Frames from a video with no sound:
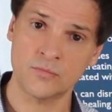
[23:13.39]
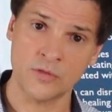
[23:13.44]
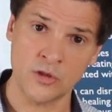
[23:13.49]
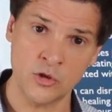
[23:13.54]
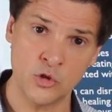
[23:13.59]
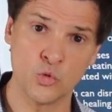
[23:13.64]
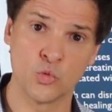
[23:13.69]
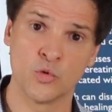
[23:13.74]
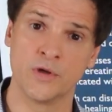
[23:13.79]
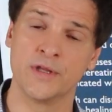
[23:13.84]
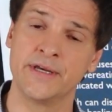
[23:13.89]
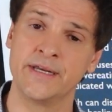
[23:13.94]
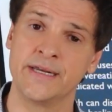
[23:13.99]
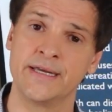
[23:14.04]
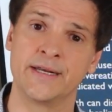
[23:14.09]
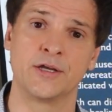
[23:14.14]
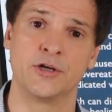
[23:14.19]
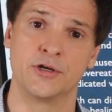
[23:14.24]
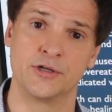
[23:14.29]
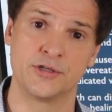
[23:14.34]
you really
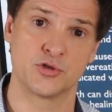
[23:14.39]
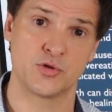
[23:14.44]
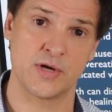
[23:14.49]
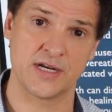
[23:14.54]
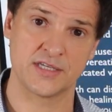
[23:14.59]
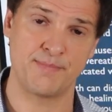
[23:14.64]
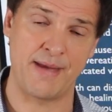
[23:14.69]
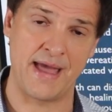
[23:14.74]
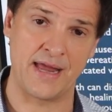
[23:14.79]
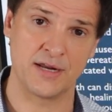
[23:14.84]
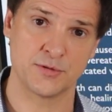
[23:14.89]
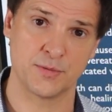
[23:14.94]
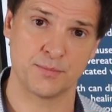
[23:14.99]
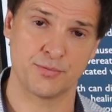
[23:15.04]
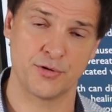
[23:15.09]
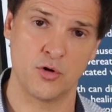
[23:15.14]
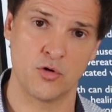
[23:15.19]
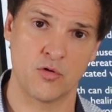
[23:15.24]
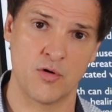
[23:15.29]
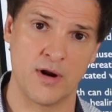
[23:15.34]
need a good stress management
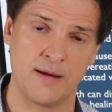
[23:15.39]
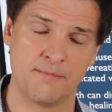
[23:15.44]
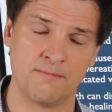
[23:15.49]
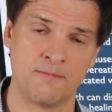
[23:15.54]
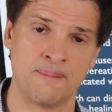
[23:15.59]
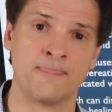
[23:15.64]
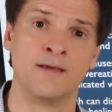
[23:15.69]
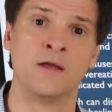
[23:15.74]
program.